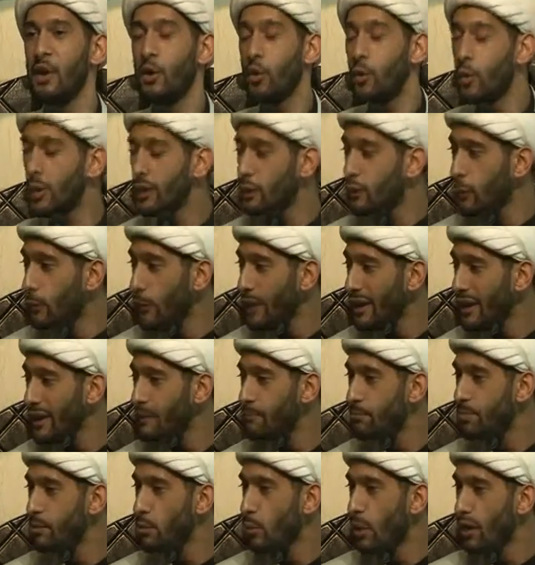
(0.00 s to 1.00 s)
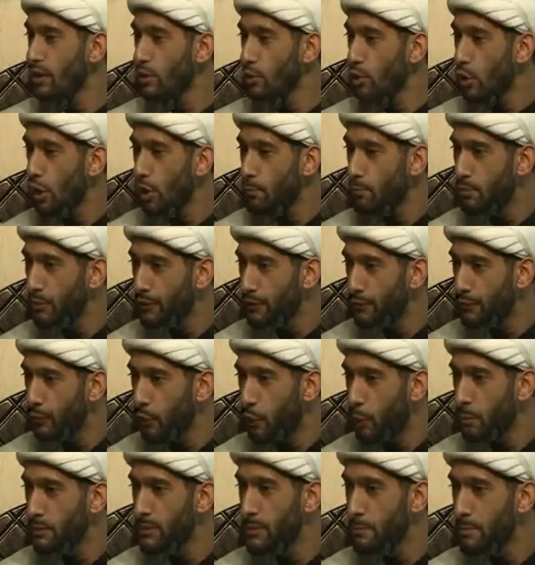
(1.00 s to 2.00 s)
We weep when you have
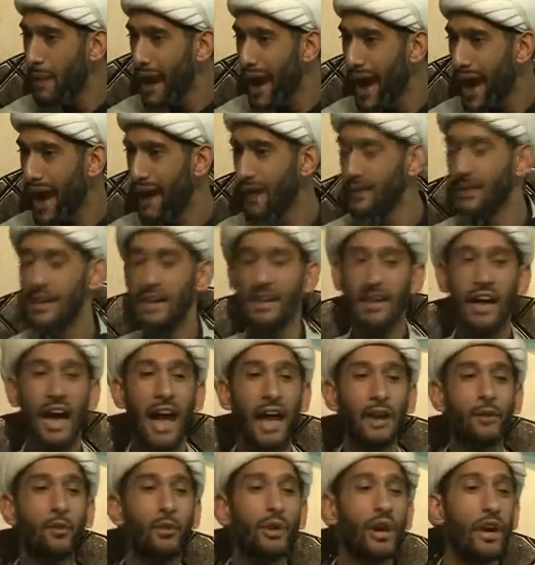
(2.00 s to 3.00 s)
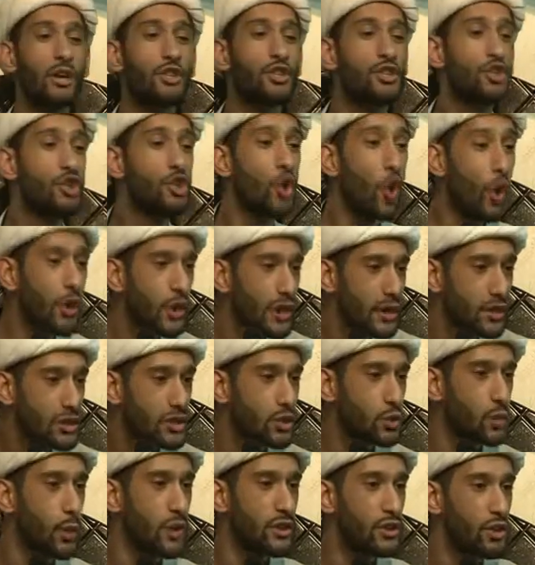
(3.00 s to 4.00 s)
performed bad, and we are
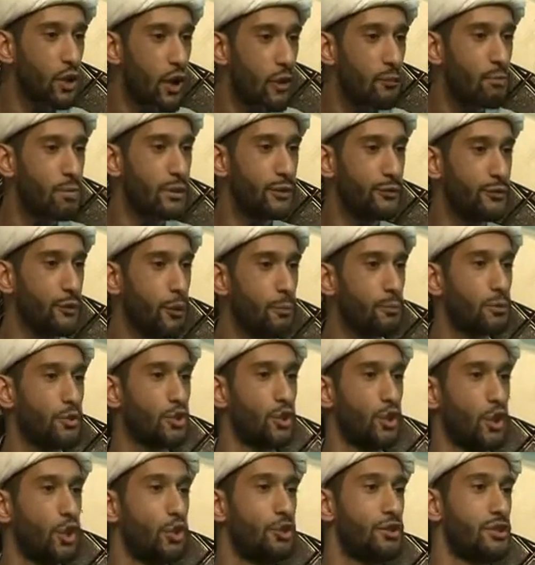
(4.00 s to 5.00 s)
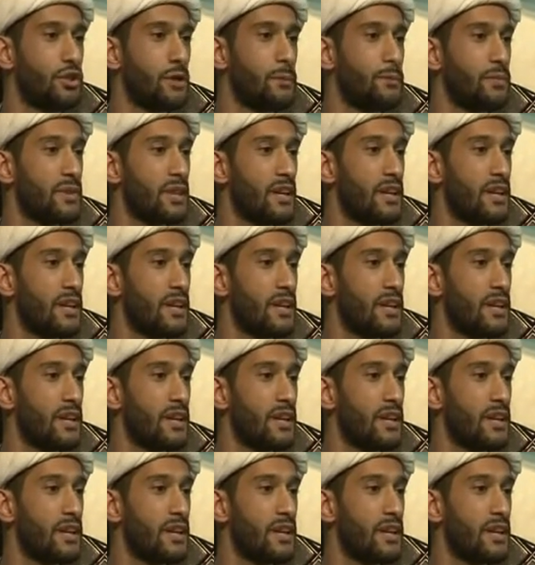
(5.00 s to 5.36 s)
joyous when you have performed good.